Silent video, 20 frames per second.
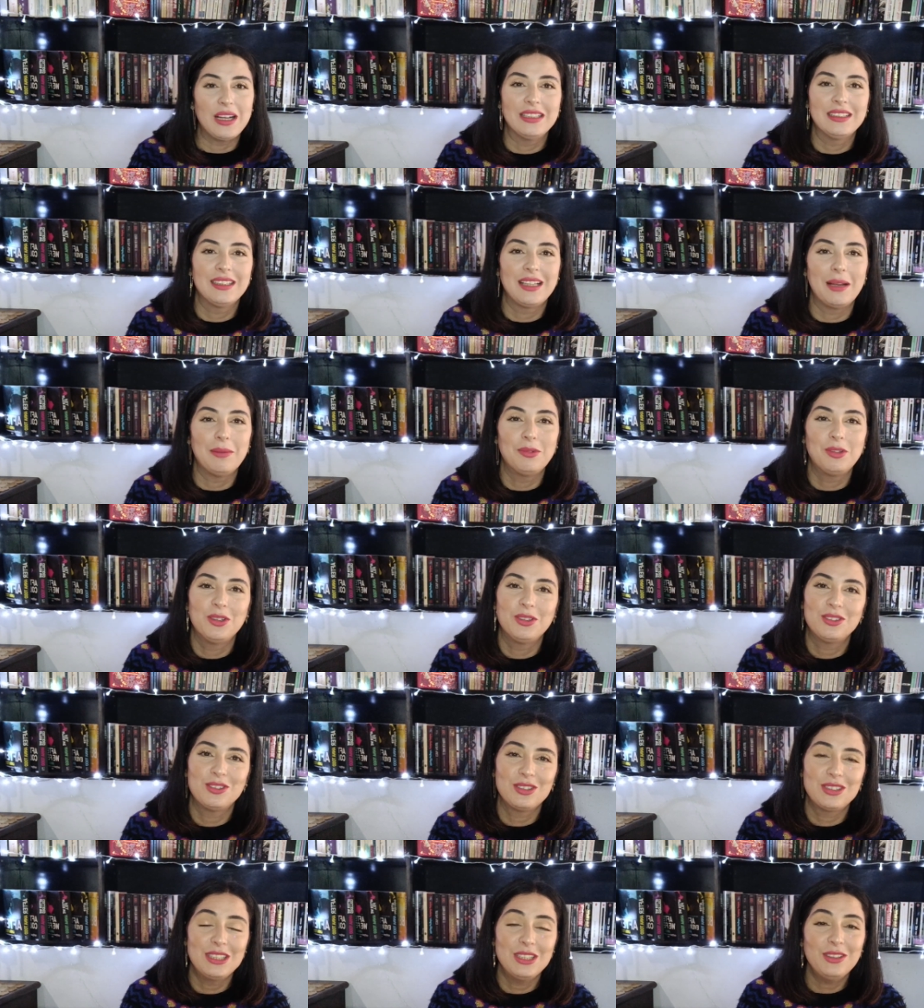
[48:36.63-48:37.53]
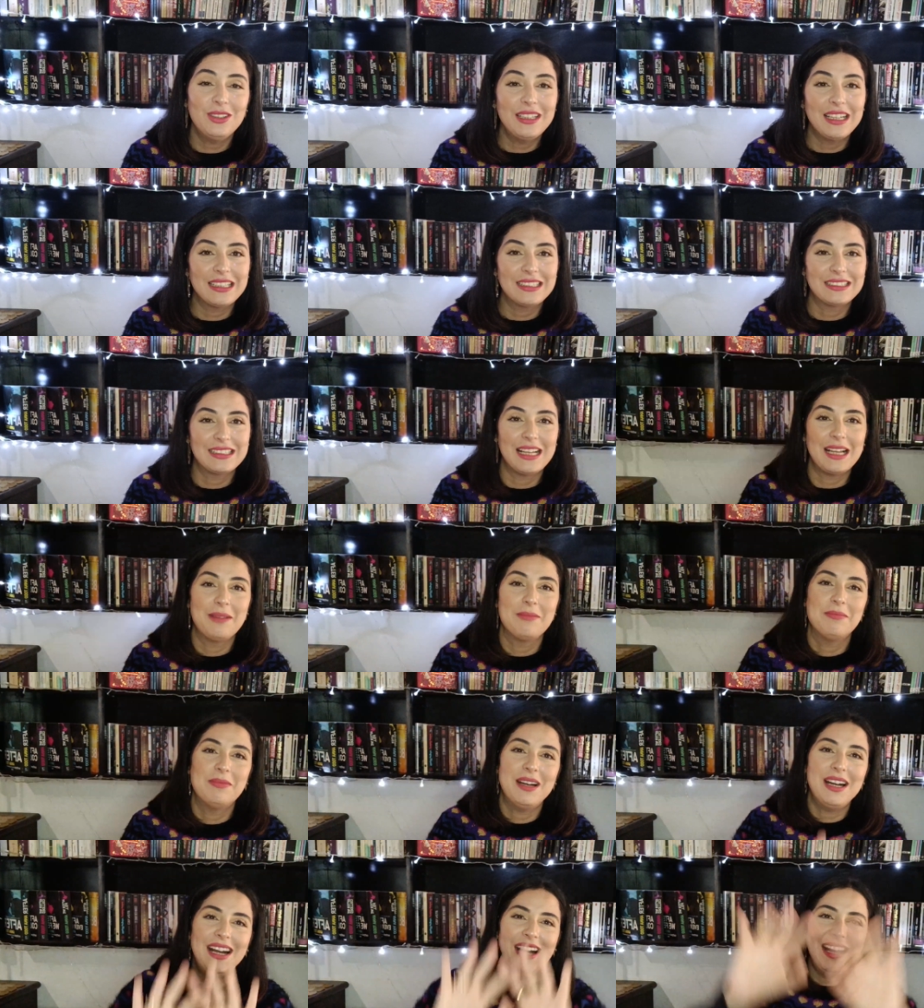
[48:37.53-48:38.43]
and I'm going to see you next
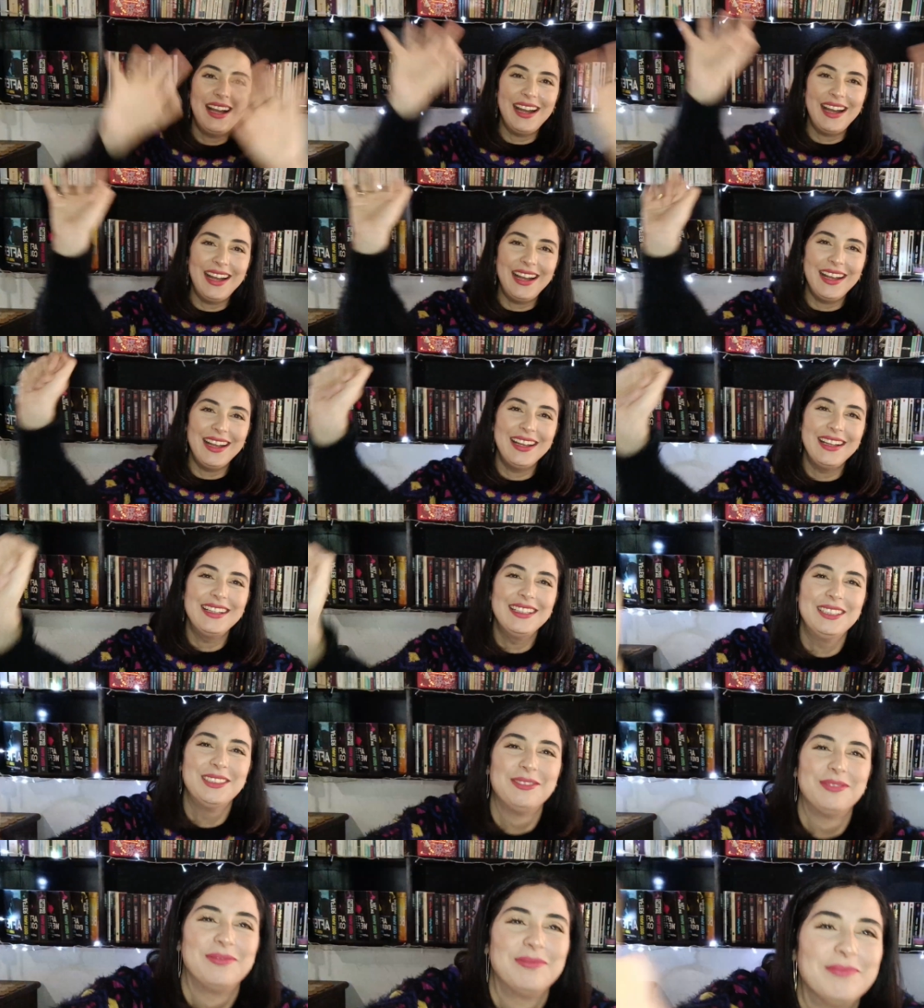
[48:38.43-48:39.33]
time. Bye.